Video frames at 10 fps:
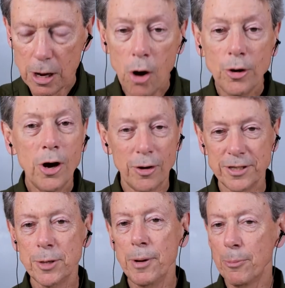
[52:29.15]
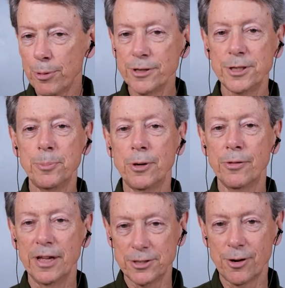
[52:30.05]
Yeah. Oh no, it's about principle.
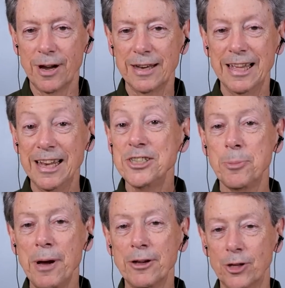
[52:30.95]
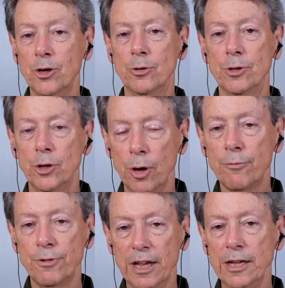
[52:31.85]
That's great. It is about you. You
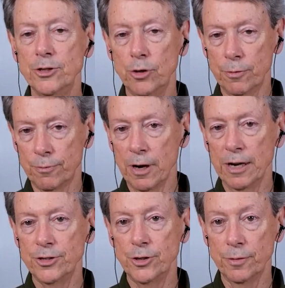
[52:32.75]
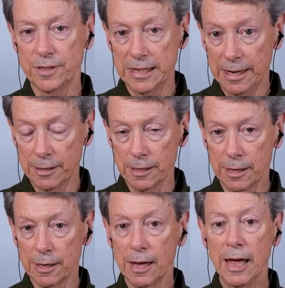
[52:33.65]
have needs. You have rights. You have
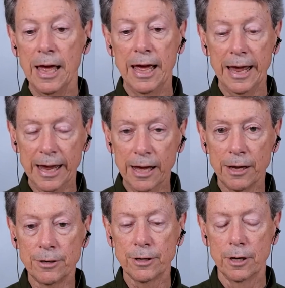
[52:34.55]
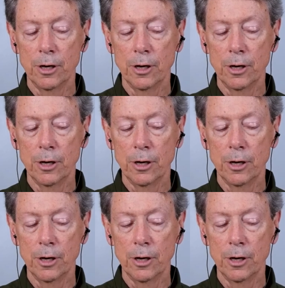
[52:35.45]
standing, and.